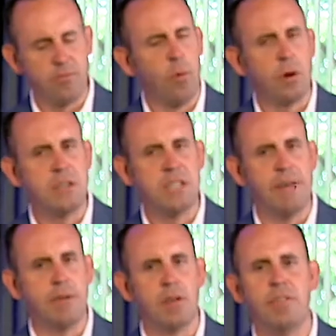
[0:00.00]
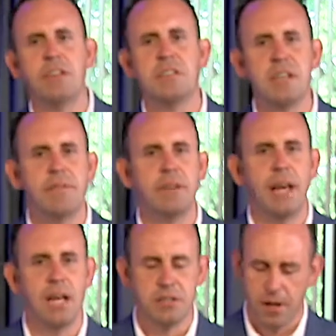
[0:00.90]
47 or 57
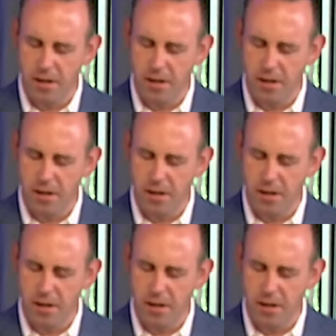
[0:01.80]
days.